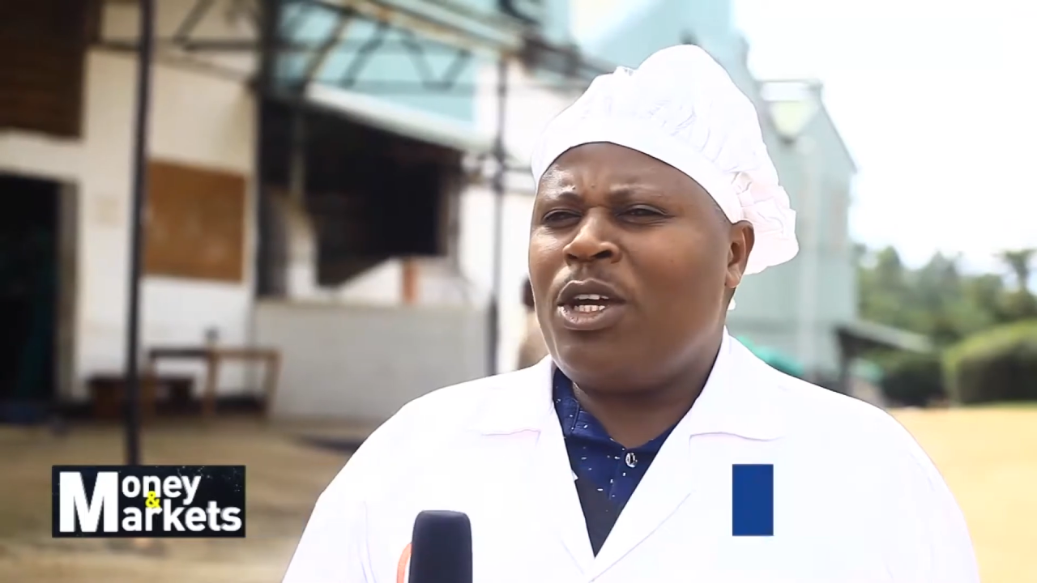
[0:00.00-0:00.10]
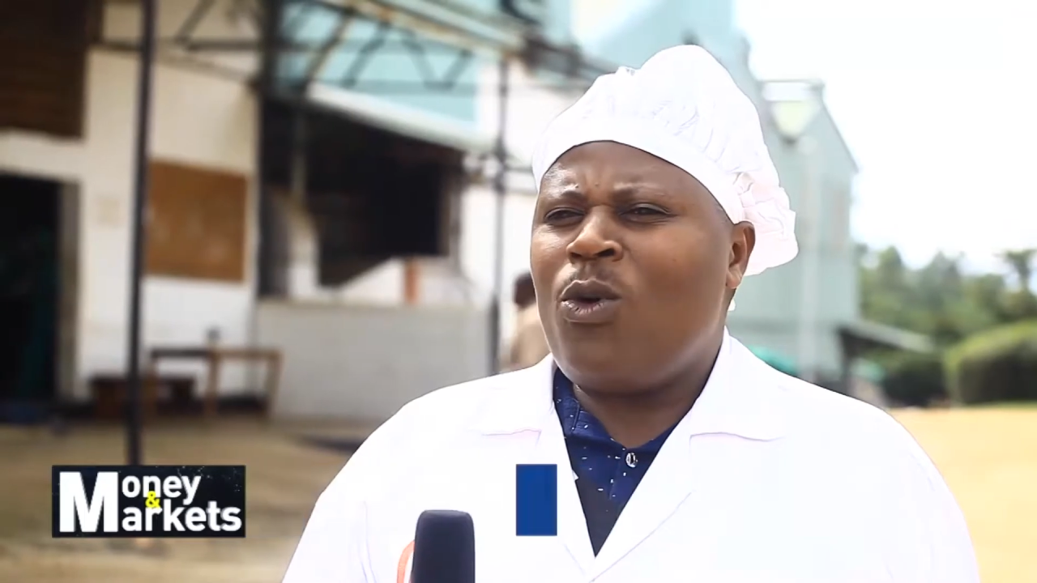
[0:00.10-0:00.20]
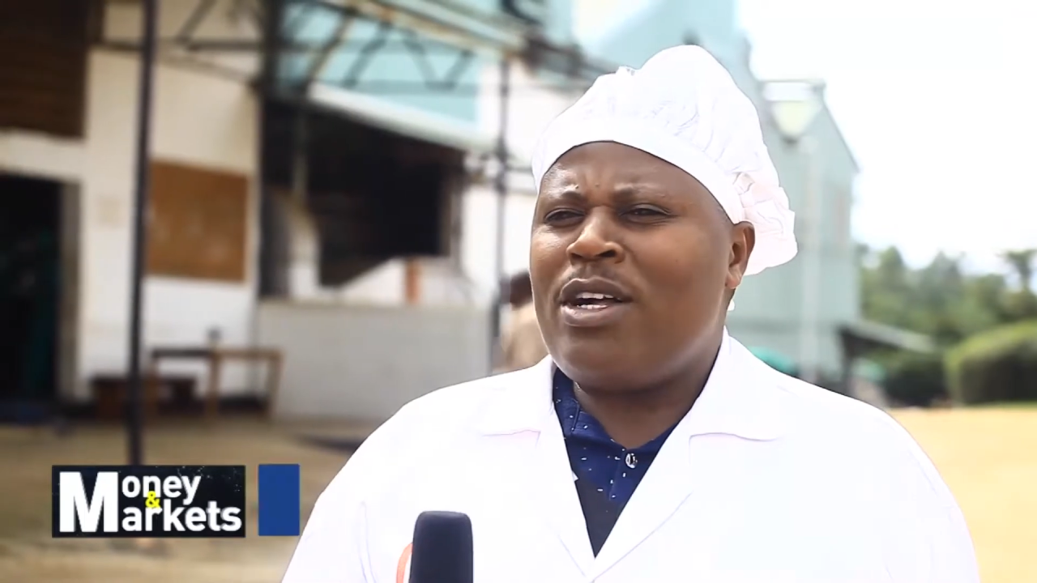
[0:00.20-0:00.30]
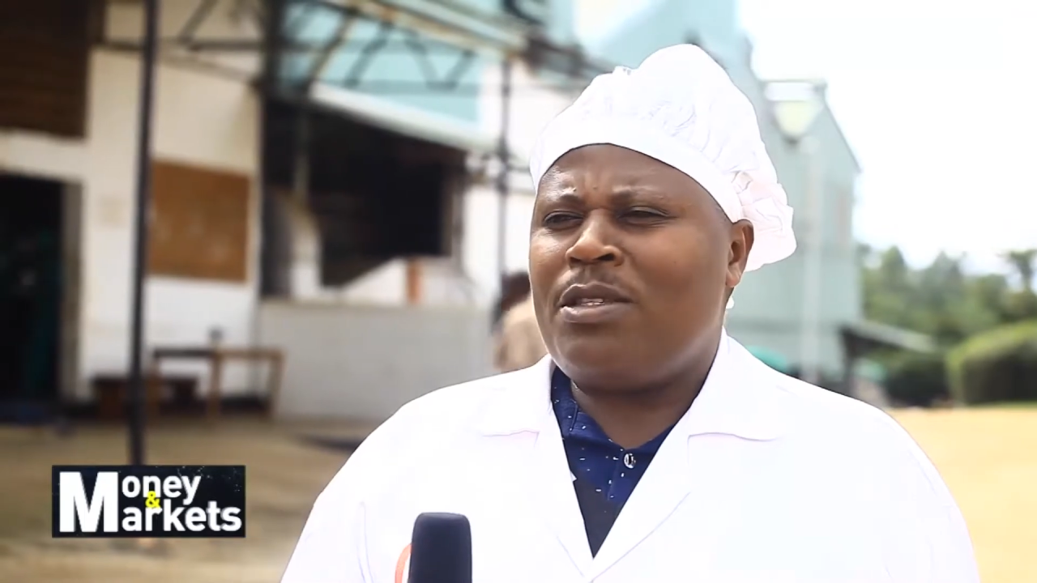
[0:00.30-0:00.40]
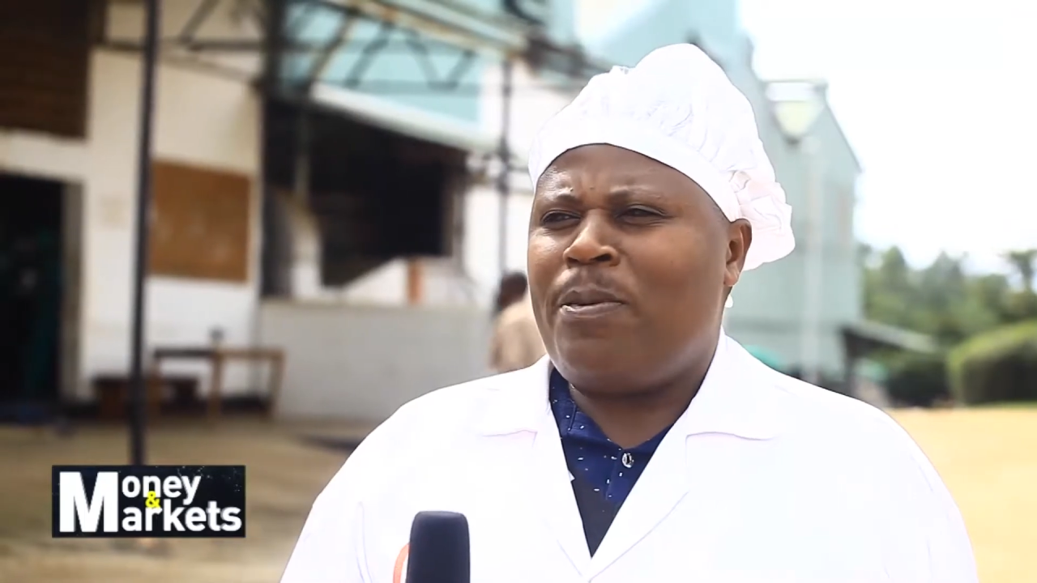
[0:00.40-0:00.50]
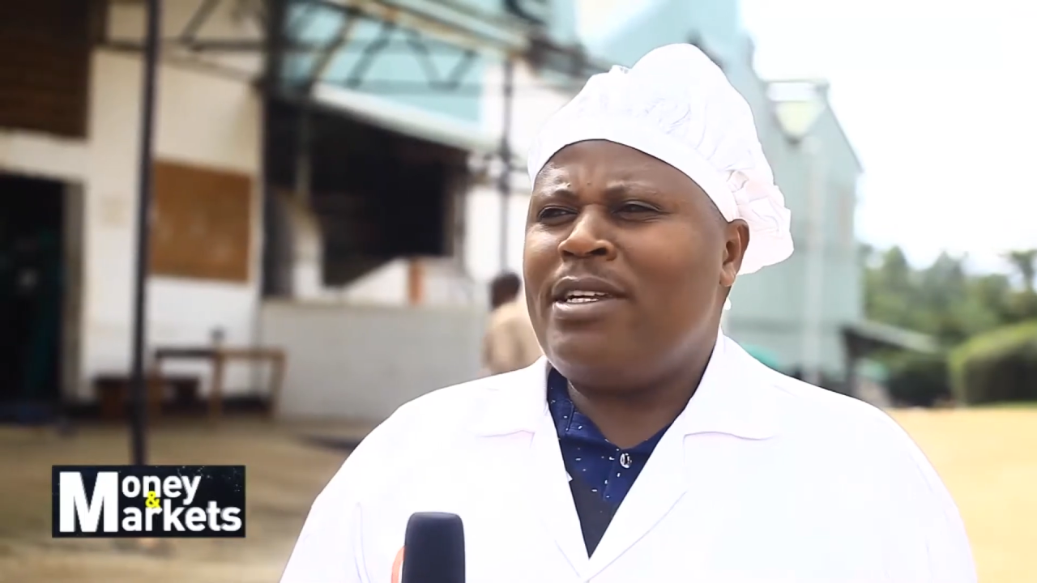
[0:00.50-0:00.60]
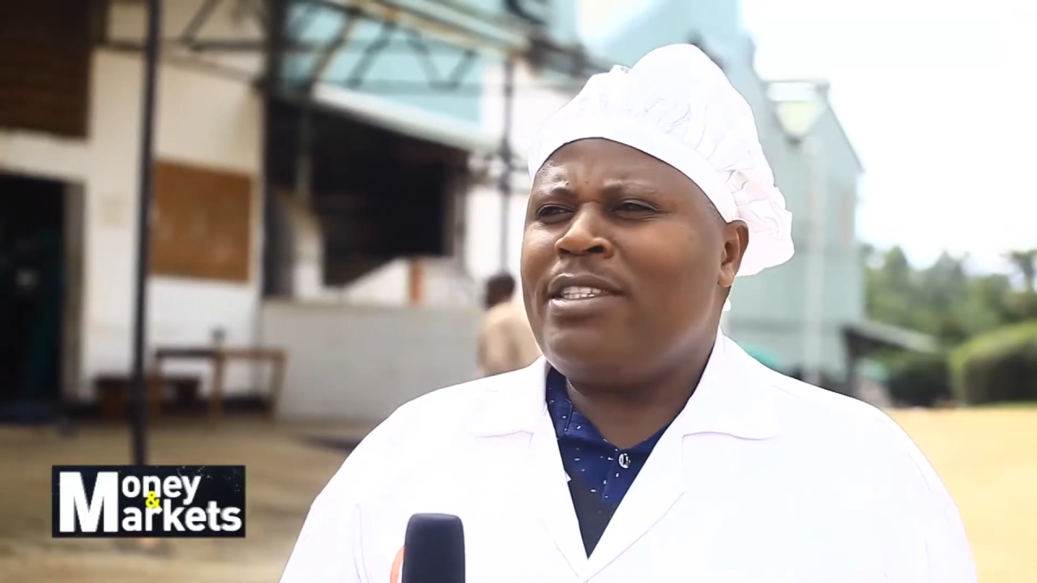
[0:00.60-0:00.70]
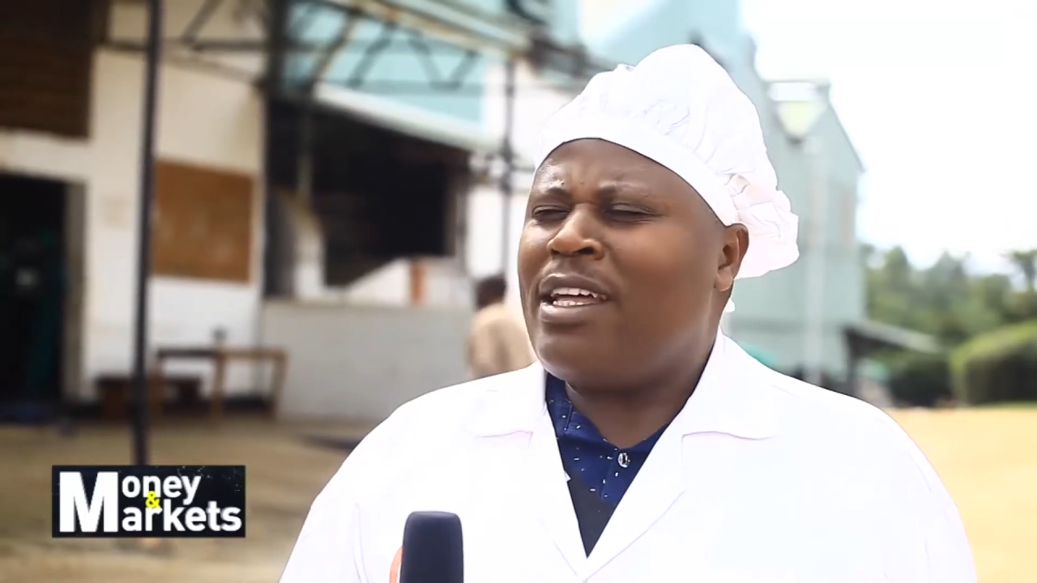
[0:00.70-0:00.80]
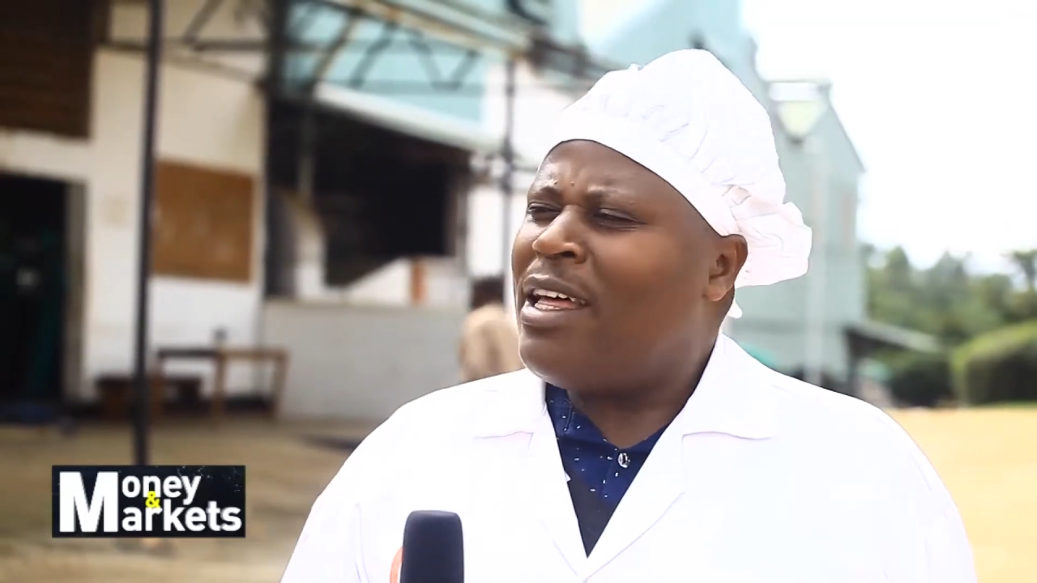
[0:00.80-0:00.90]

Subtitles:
kilowatts per liter,